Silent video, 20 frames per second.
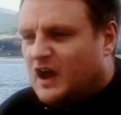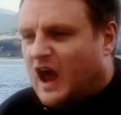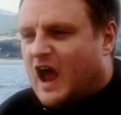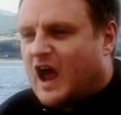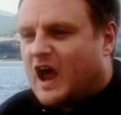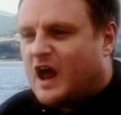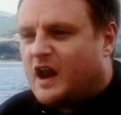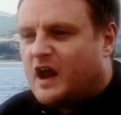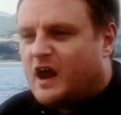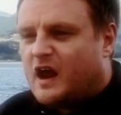
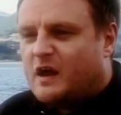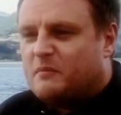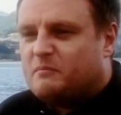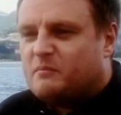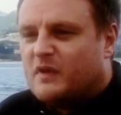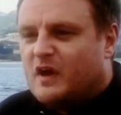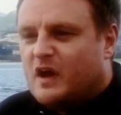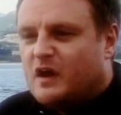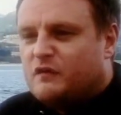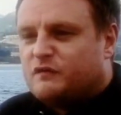
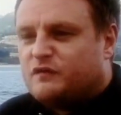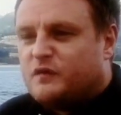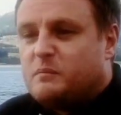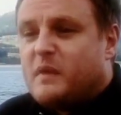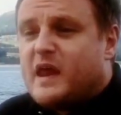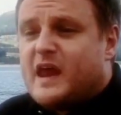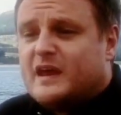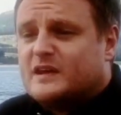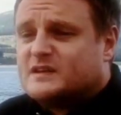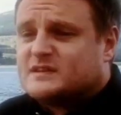And for
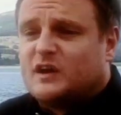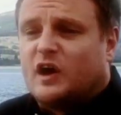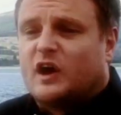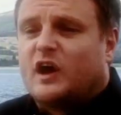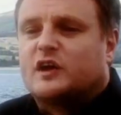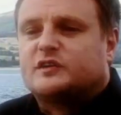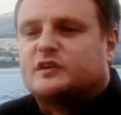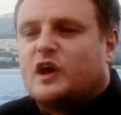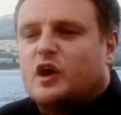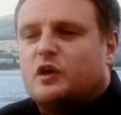me, it's
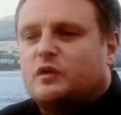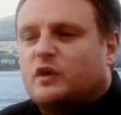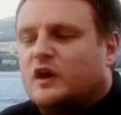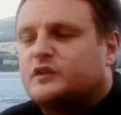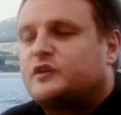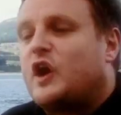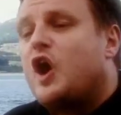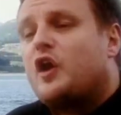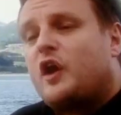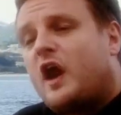like I
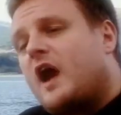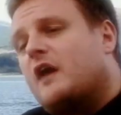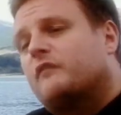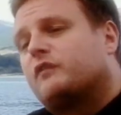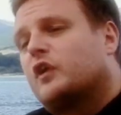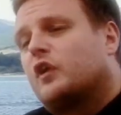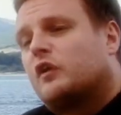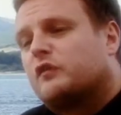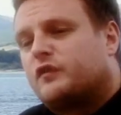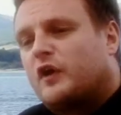don't have
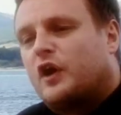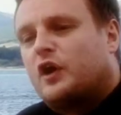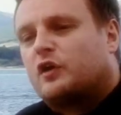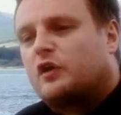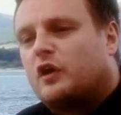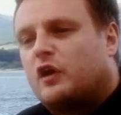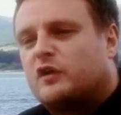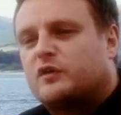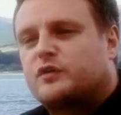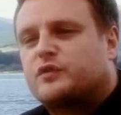a lot of
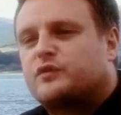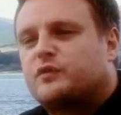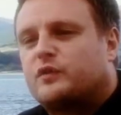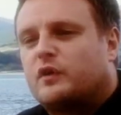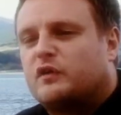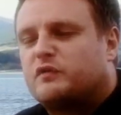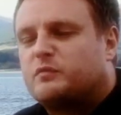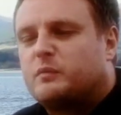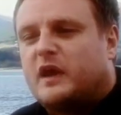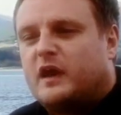photographs
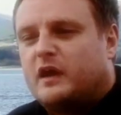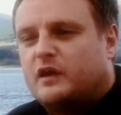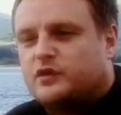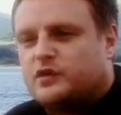of me